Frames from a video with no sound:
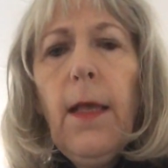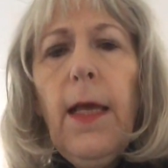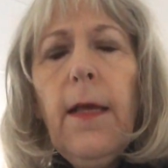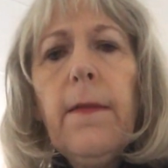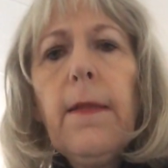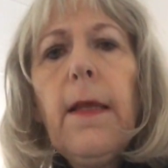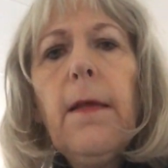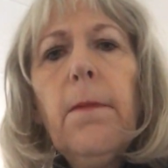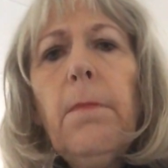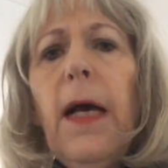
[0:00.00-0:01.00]
And
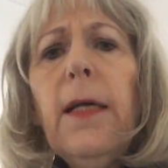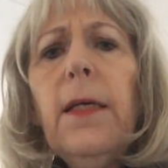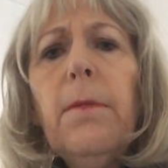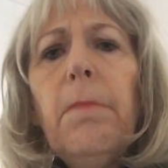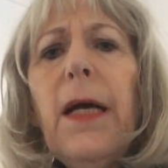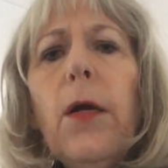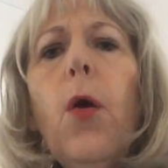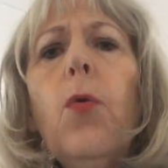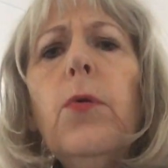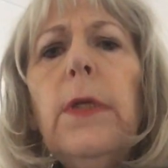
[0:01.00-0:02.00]
my
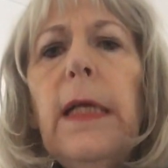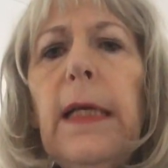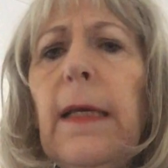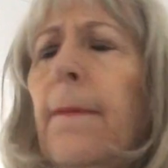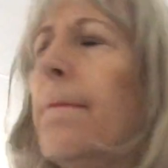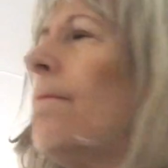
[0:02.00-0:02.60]
only